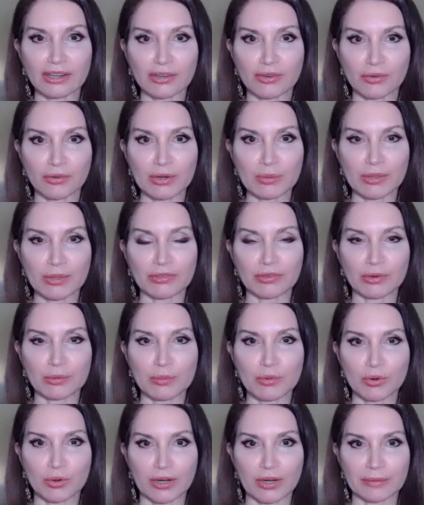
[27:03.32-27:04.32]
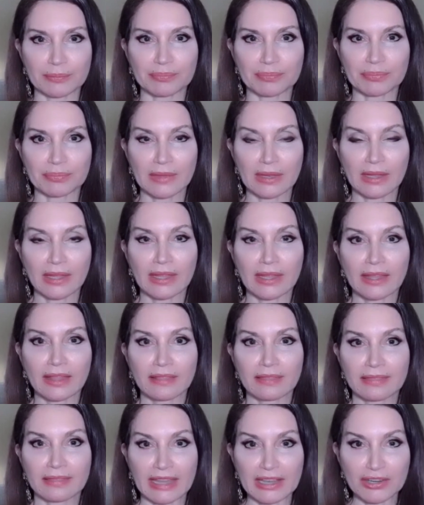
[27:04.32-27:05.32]
agree with you more.
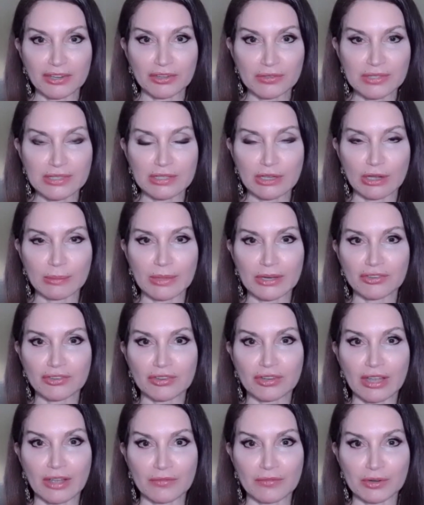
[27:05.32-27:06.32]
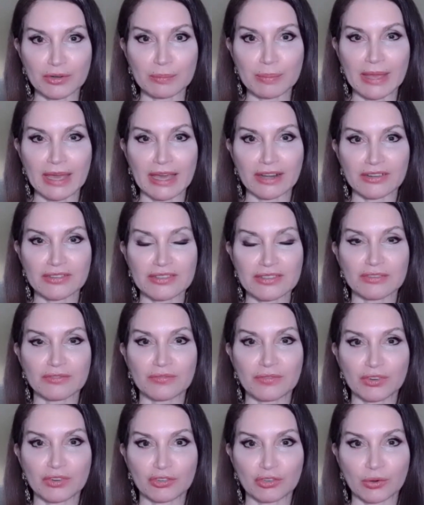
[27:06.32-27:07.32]
Thank you so much, Governor Paterson,
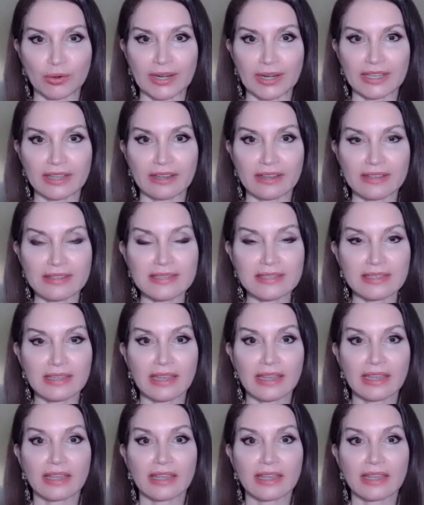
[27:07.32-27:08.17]
for joining us.